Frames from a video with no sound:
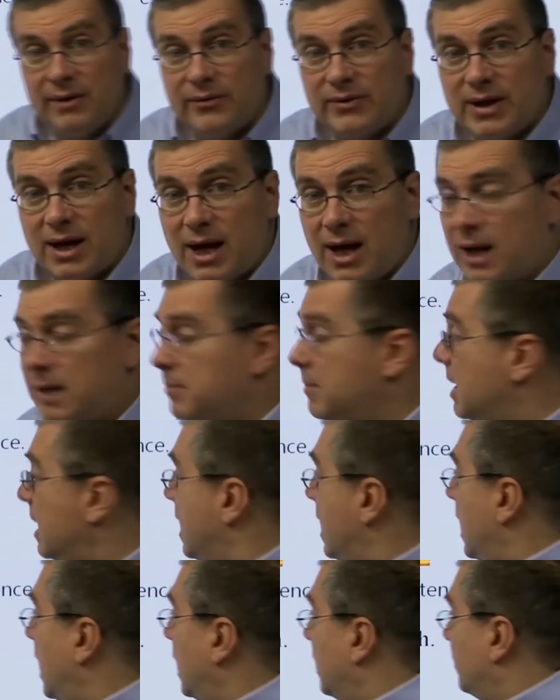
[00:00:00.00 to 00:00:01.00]
of time.
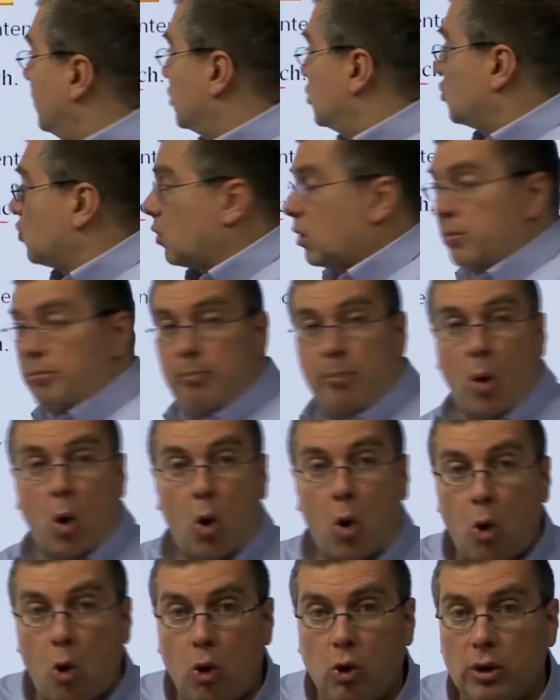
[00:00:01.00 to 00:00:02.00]
I have a short
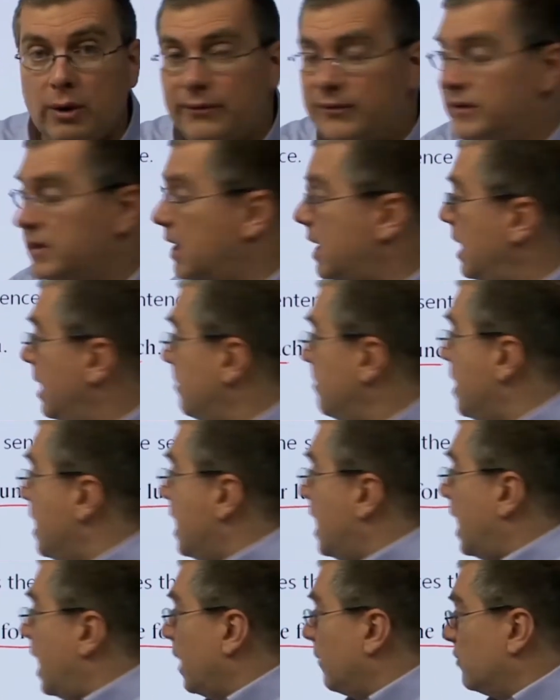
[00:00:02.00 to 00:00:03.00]
pole of time.
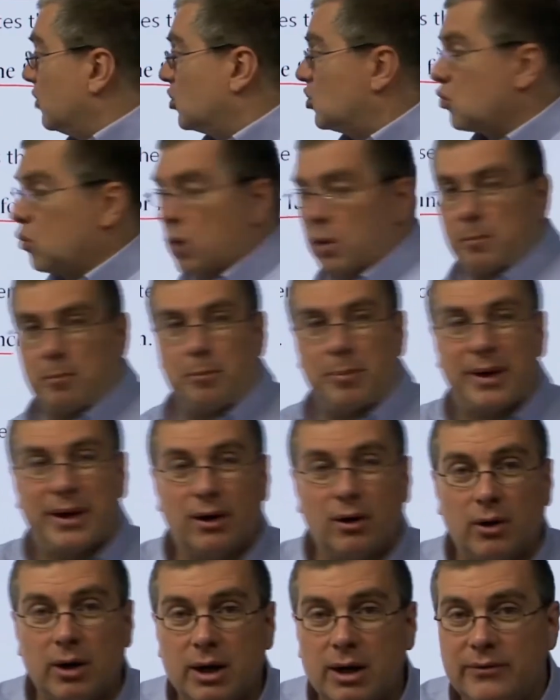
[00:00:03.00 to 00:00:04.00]
I have a short
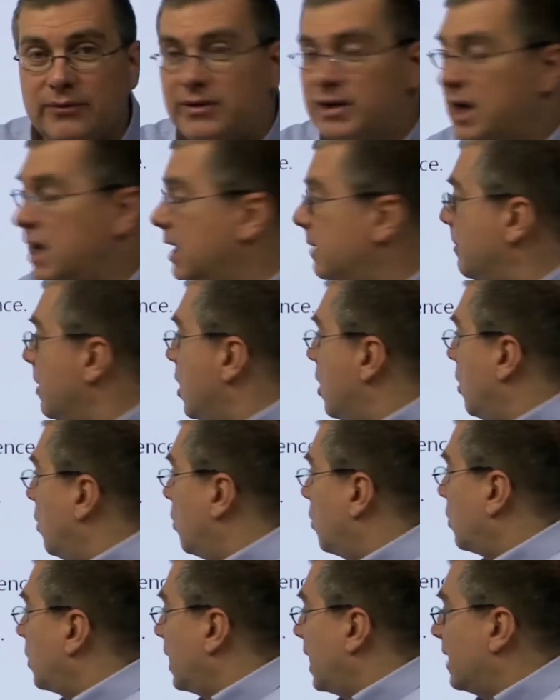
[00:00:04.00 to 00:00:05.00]
period of time.
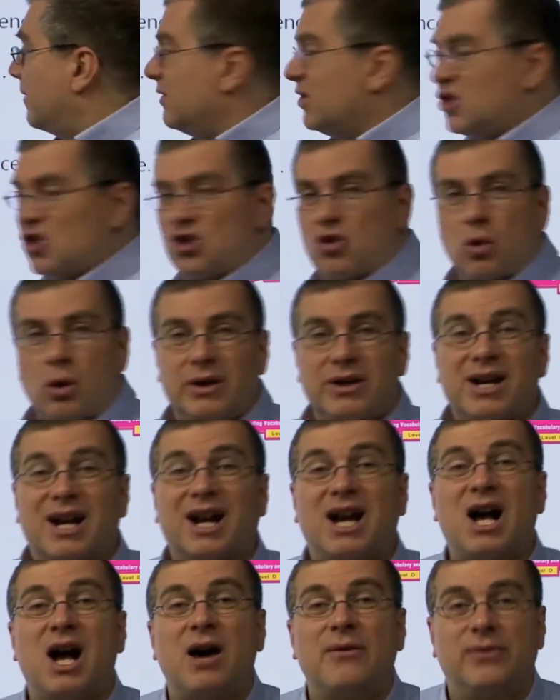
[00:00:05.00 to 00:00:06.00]
Or I have a short
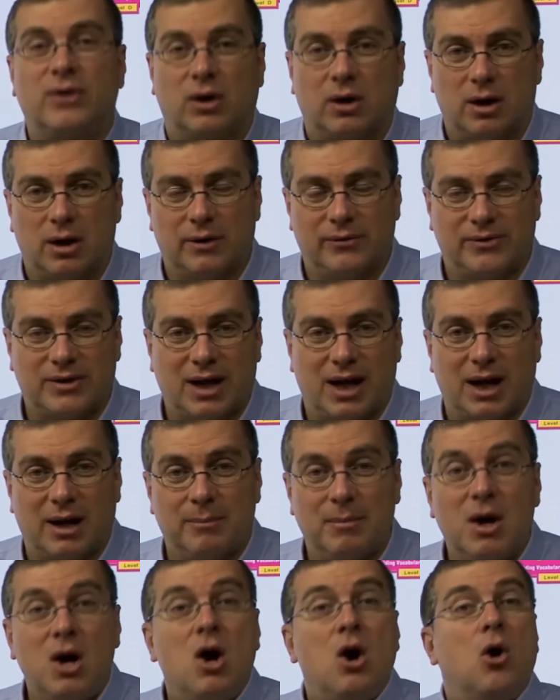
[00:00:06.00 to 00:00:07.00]
cover of
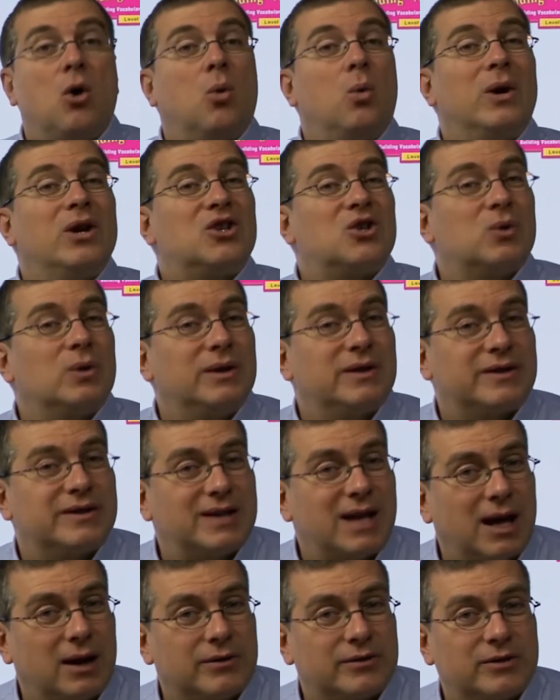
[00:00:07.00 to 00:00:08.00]
time. Which one
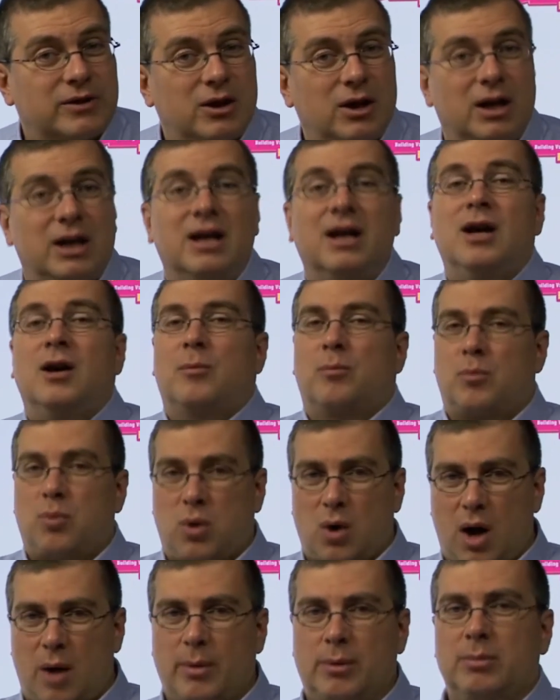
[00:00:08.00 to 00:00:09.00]
sounds good?
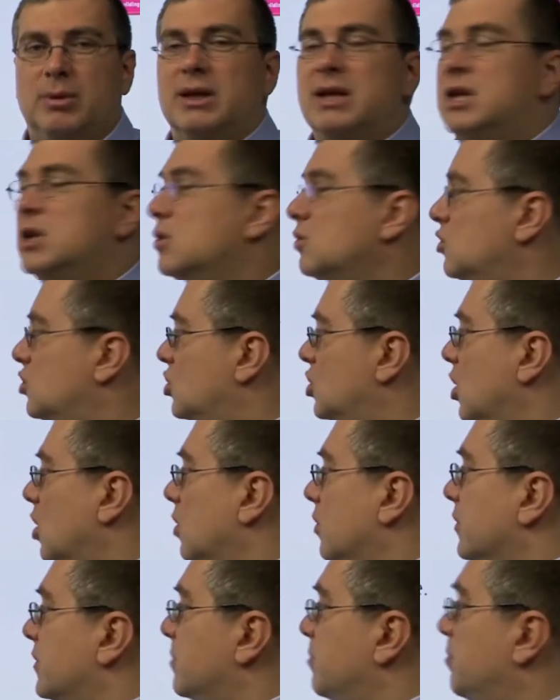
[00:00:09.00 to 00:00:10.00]
Probably you
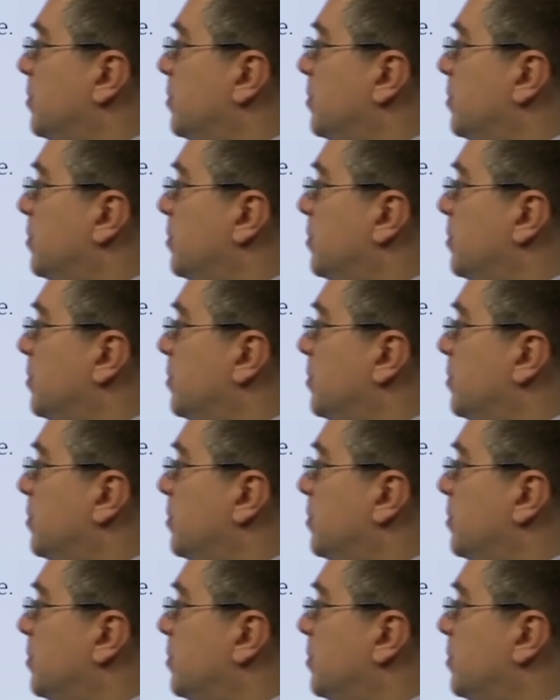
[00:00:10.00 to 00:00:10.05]
chose